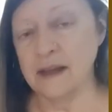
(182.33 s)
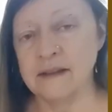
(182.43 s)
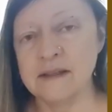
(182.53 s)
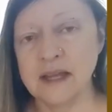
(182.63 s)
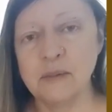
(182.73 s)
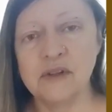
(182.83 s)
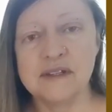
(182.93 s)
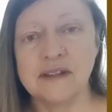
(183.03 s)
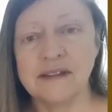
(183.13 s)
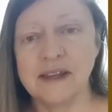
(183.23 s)
the staple is
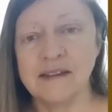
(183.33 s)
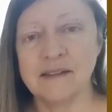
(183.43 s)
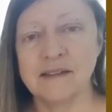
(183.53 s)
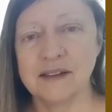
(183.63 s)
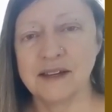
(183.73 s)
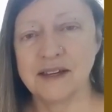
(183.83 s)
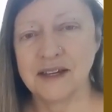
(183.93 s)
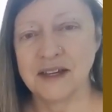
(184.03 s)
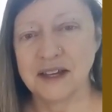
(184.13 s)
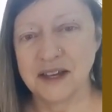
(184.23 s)
the length
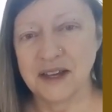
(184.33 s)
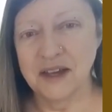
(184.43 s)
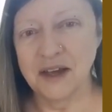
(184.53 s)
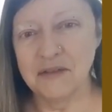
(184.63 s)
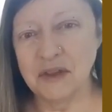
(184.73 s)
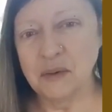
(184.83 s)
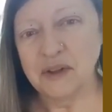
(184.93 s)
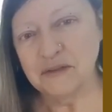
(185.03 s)
of the wool.